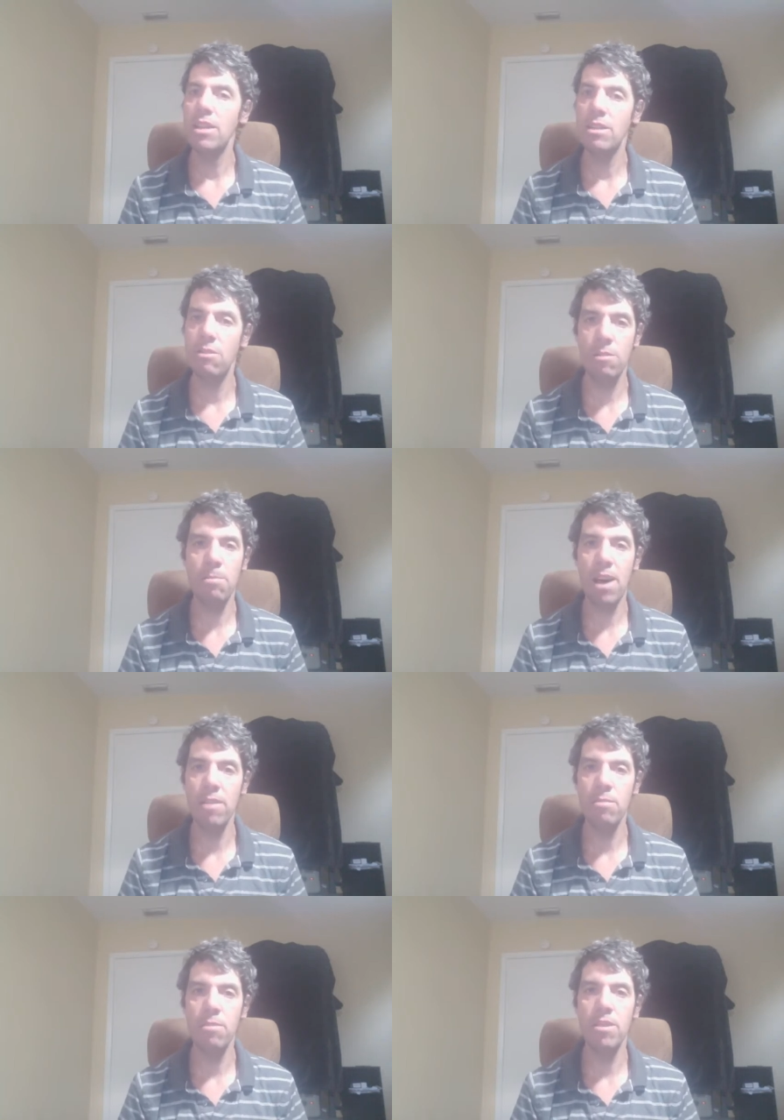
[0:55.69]
there's a
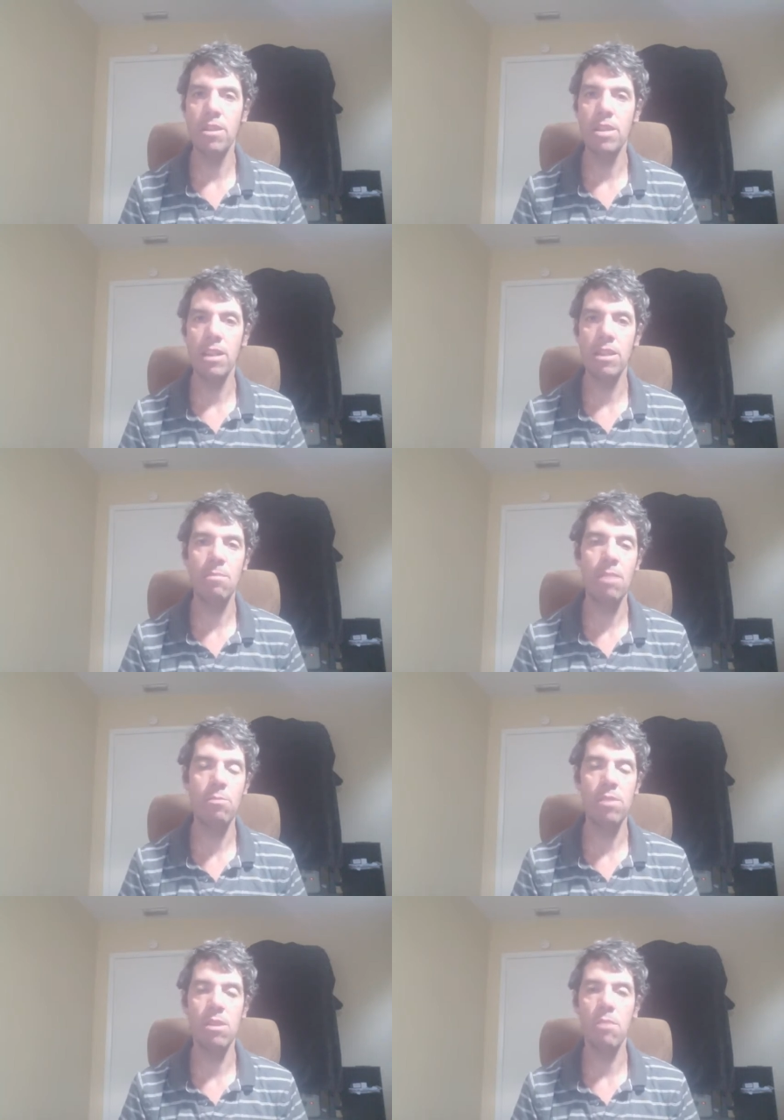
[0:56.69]
possibility that there may
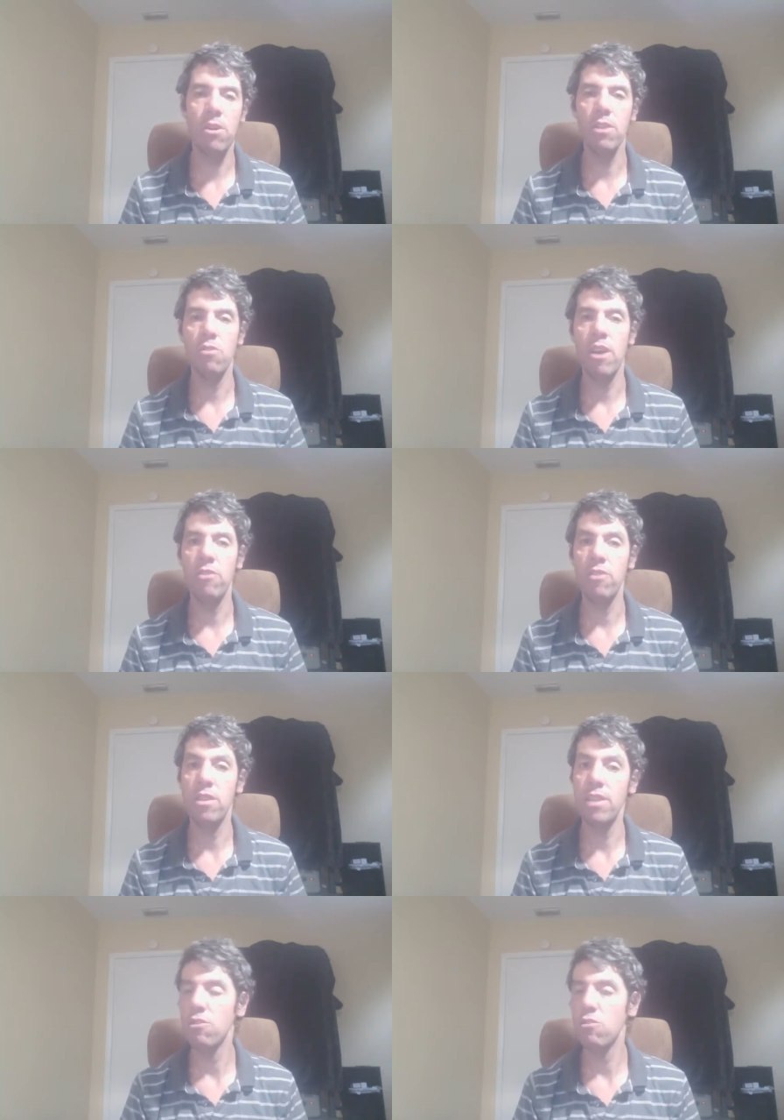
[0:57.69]
be a market crash in
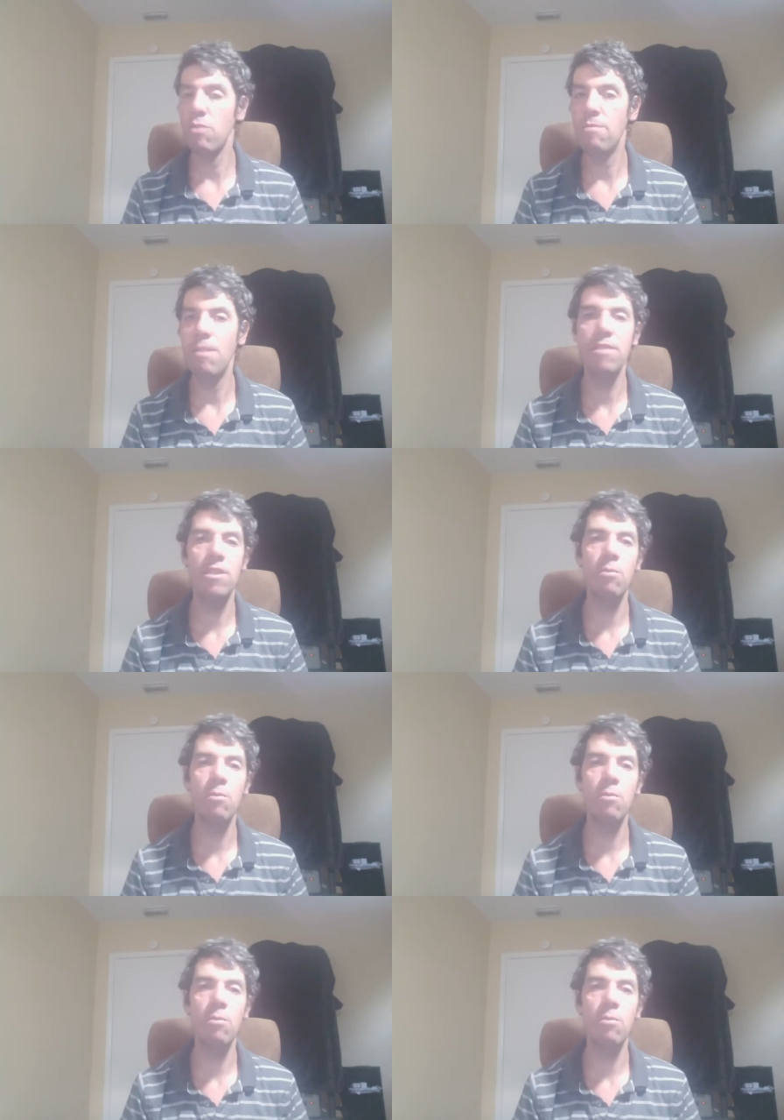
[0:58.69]
the next 12 months.